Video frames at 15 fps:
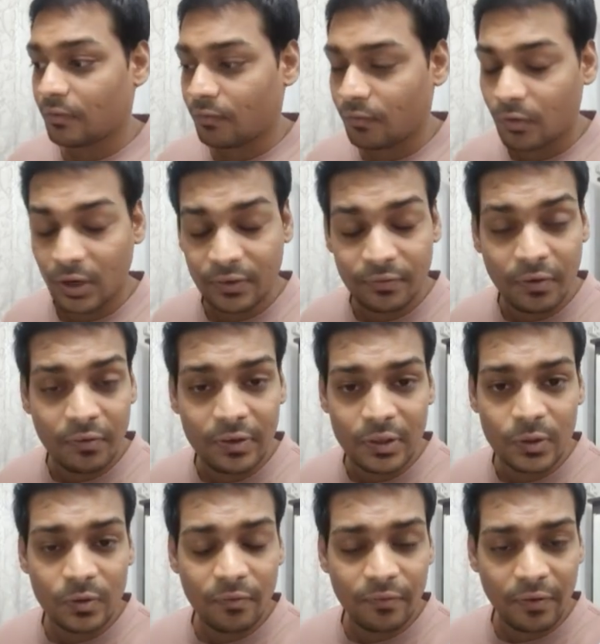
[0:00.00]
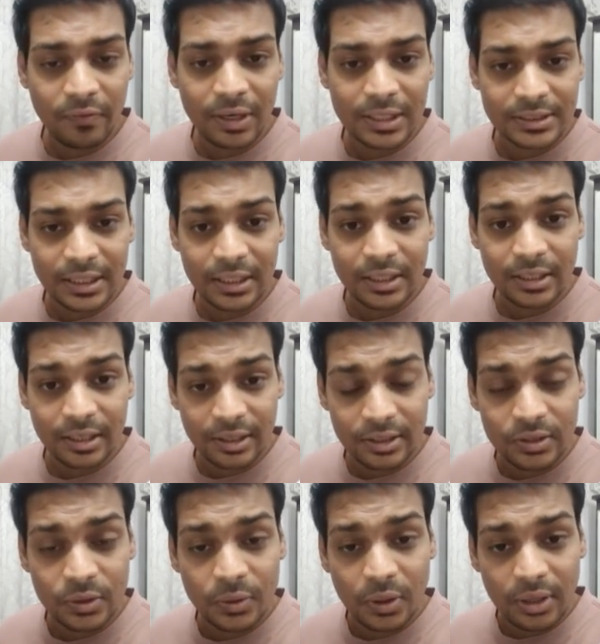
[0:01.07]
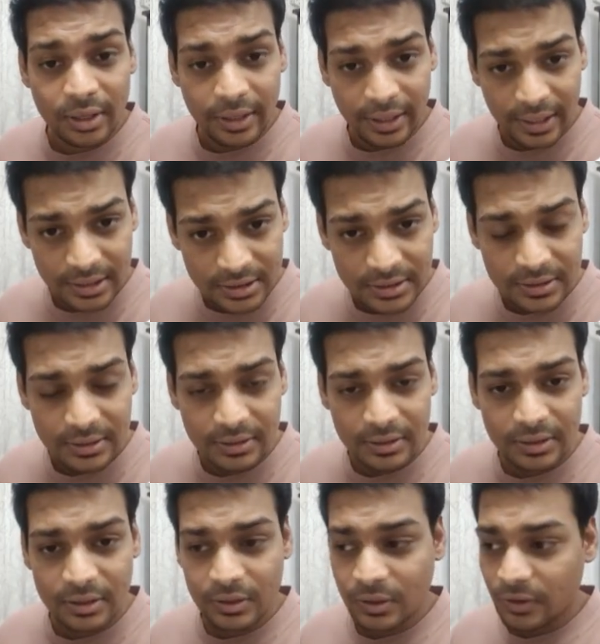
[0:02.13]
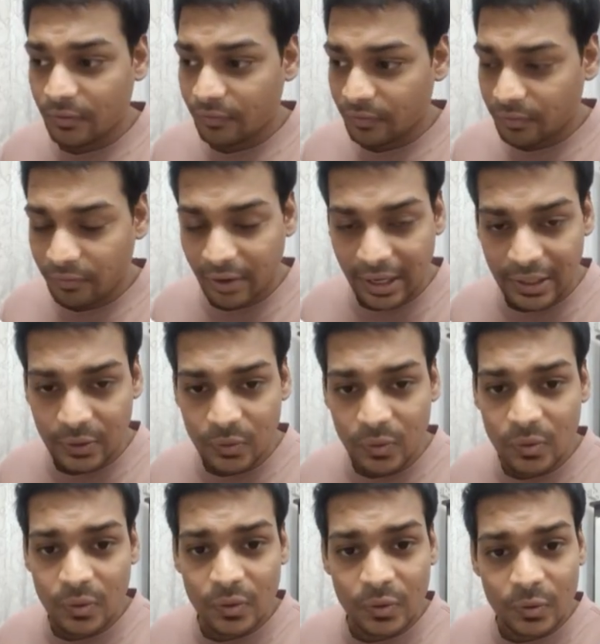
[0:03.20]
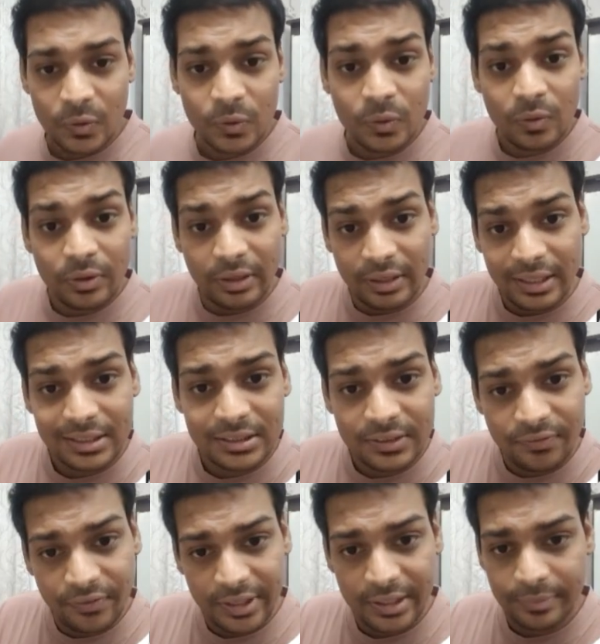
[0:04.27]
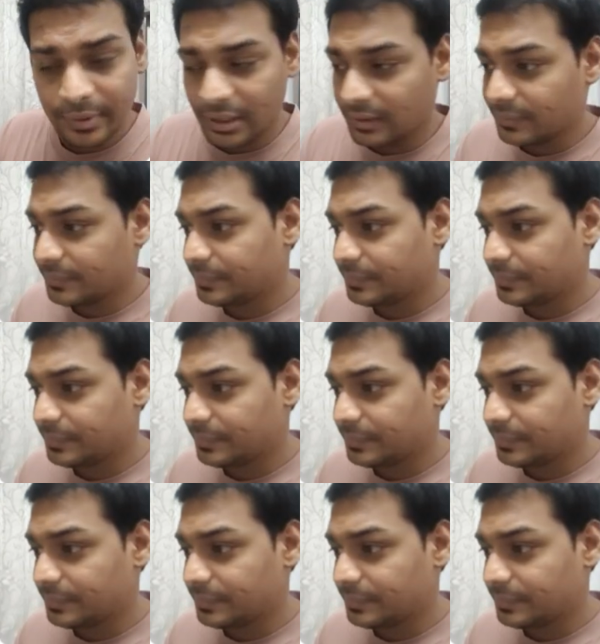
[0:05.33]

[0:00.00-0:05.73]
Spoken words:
What we will do, we will assign current.next value to next variable.